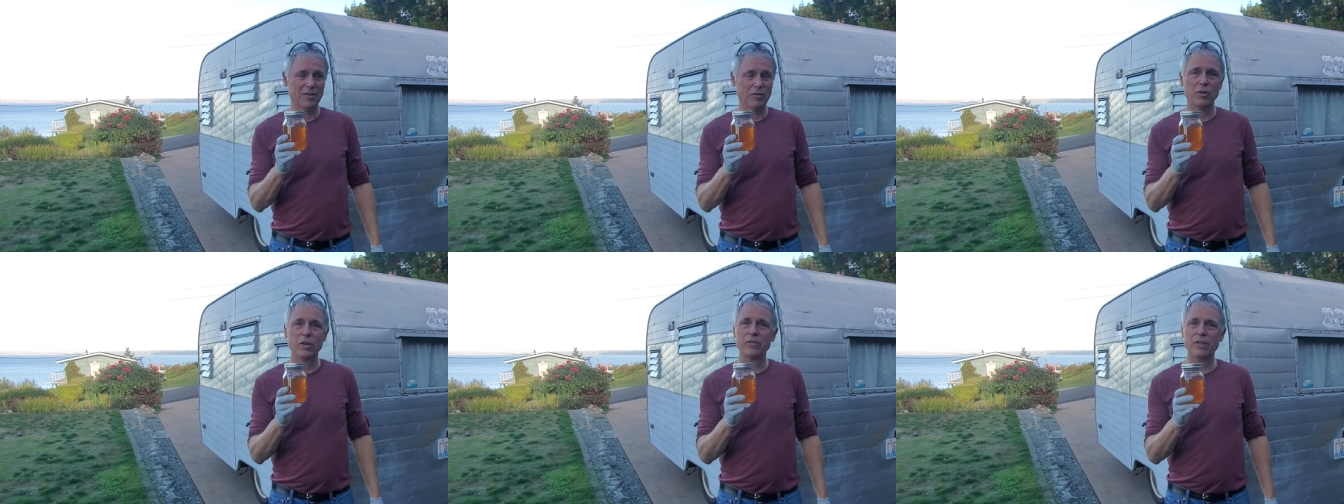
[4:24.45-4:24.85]

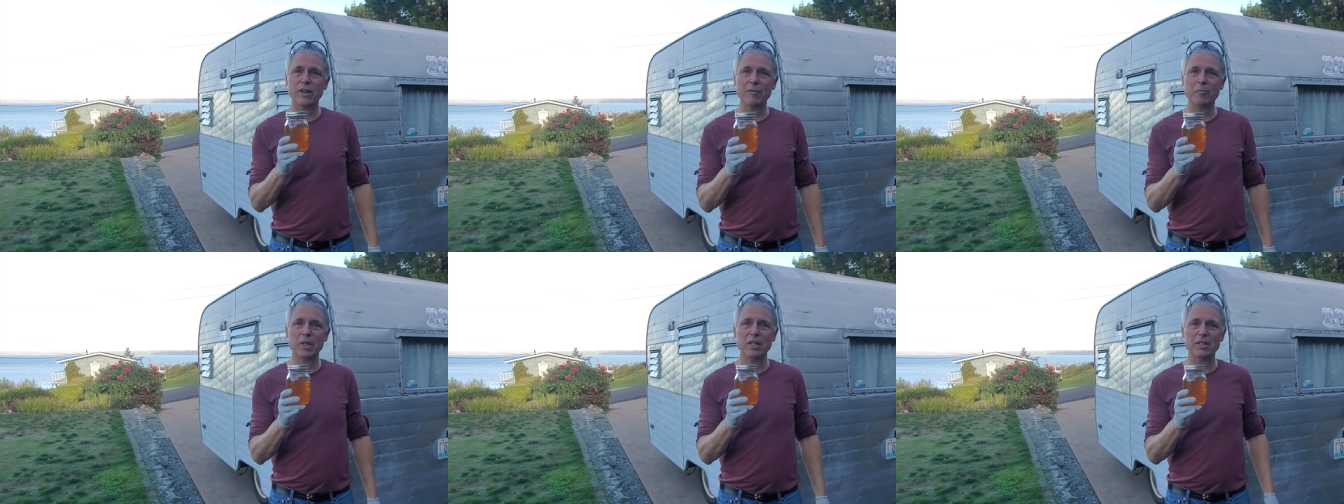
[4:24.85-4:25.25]

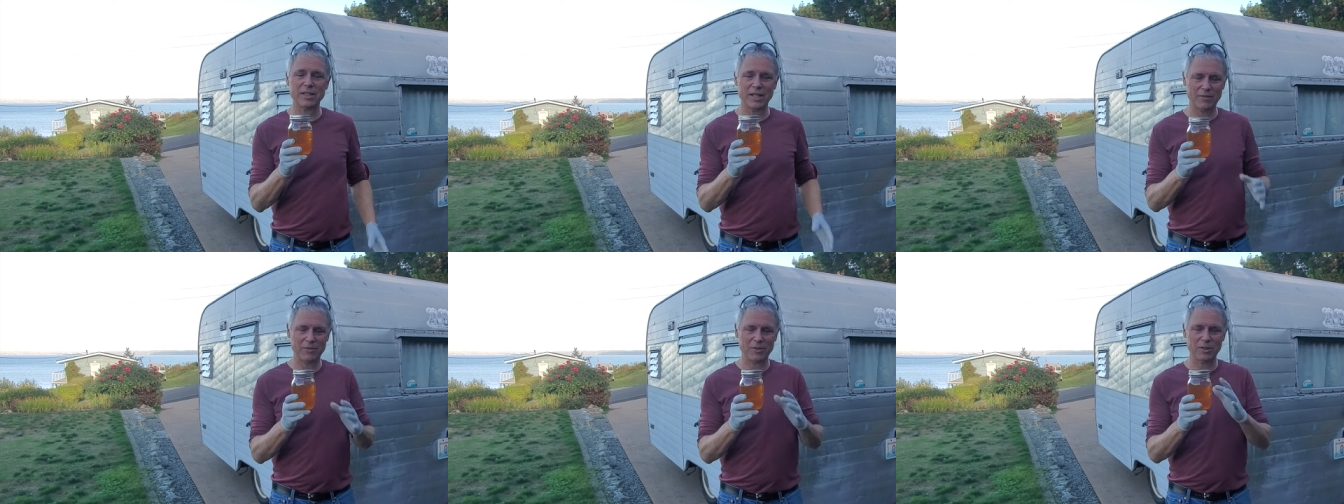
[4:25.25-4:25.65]
45 minutes
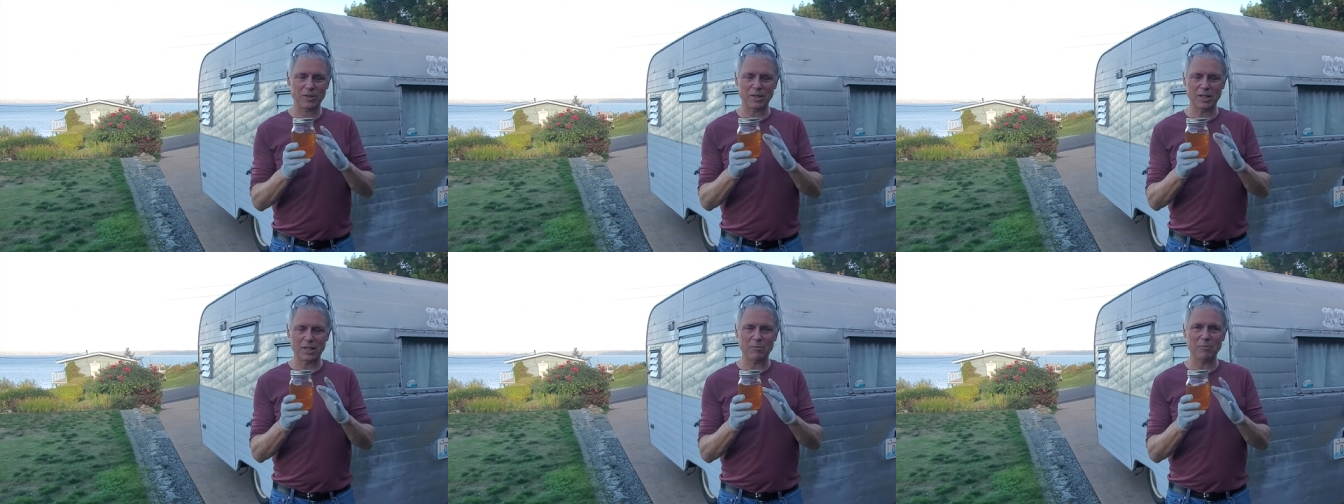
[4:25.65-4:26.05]

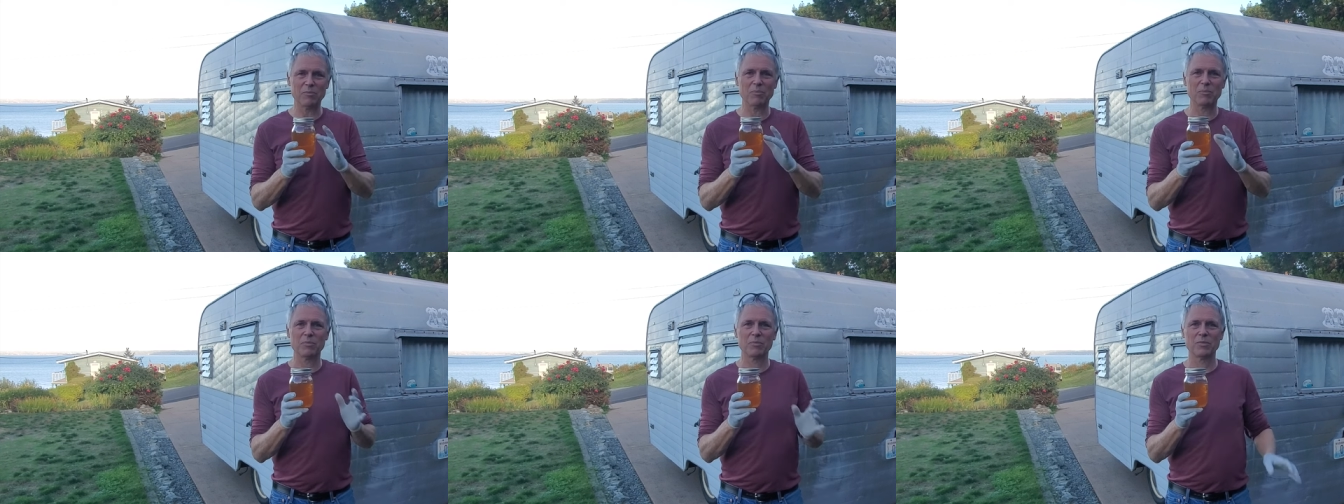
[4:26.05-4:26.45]
after um,
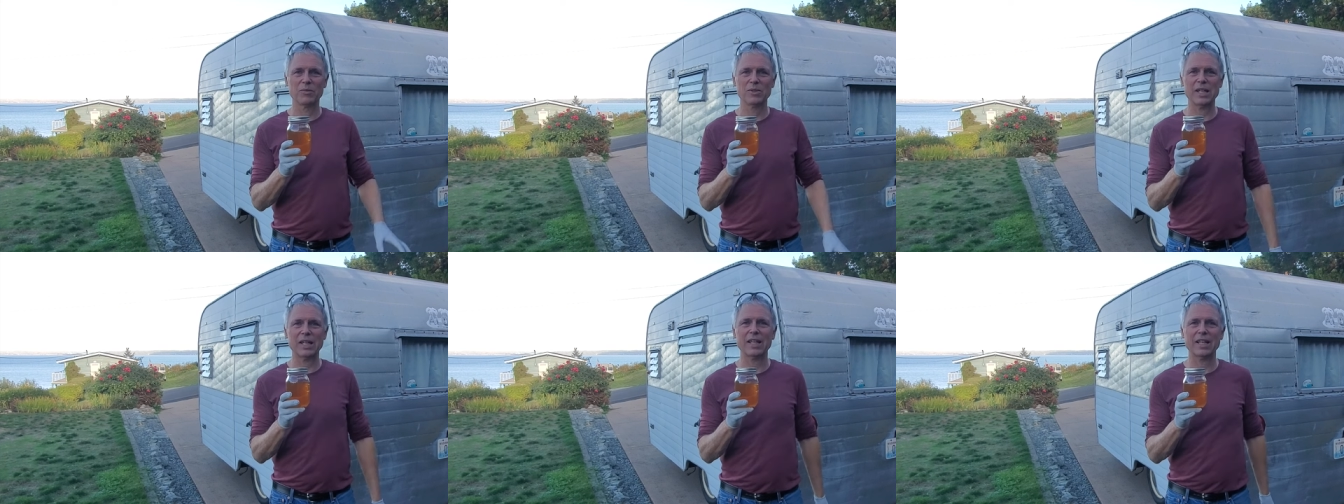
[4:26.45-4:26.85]

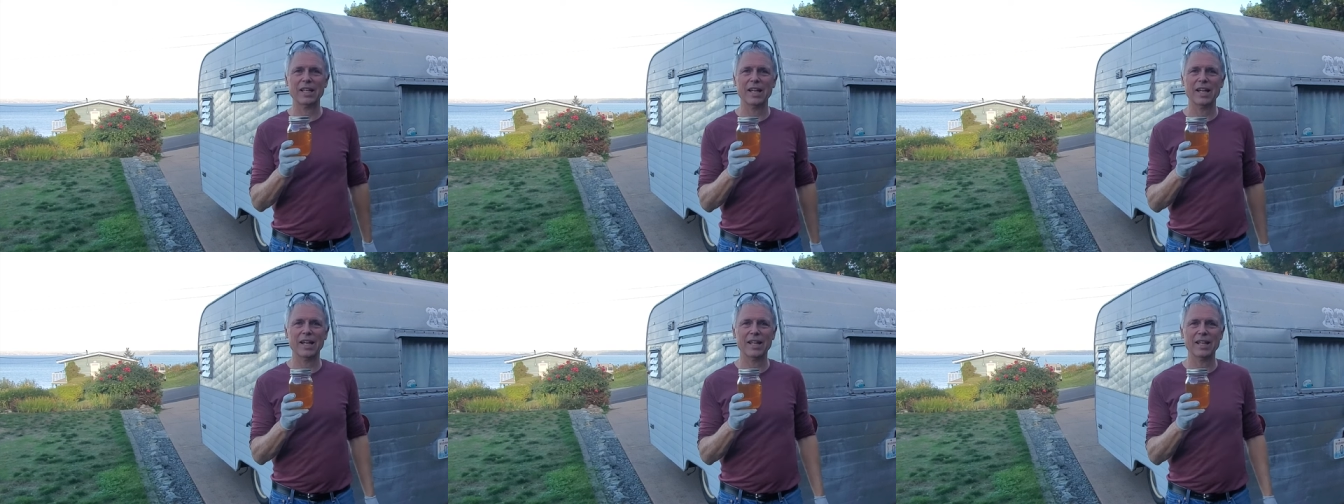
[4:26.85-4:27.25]
taking it
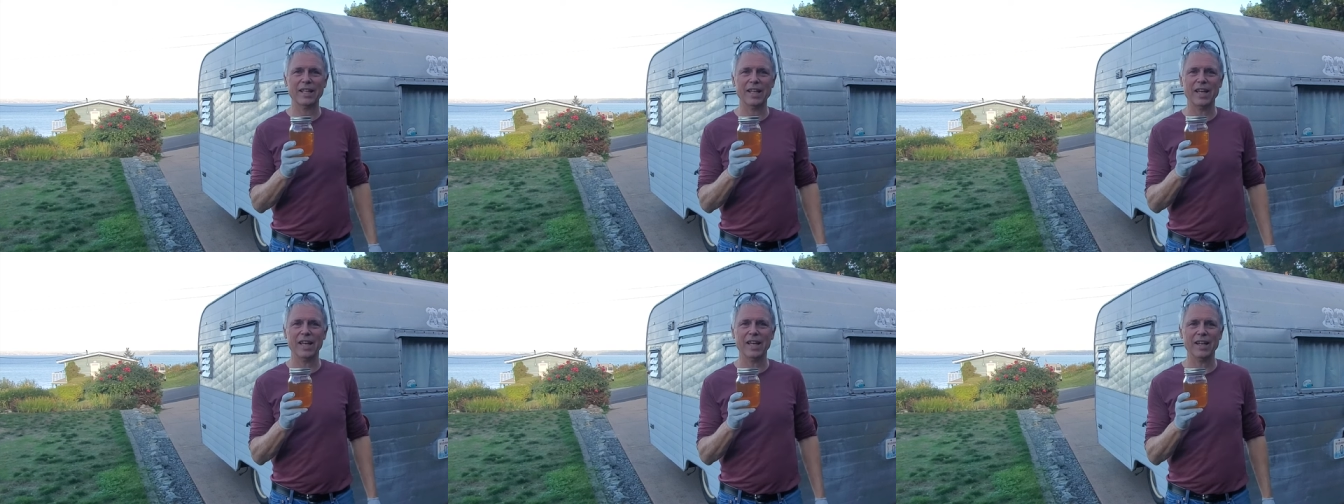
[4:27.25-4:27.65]
out of the
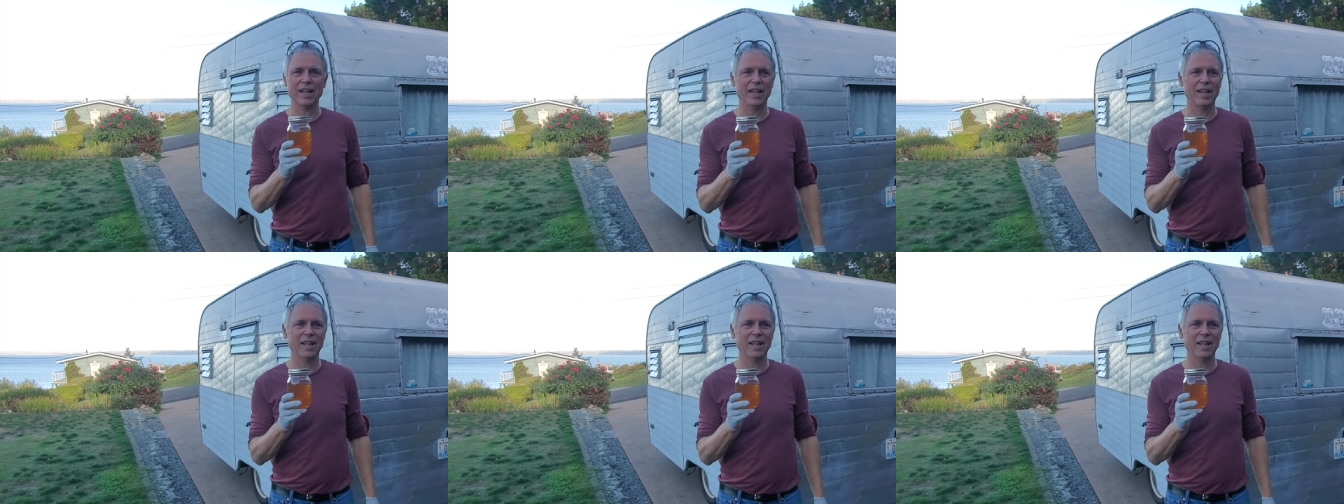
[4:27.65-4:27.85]
can.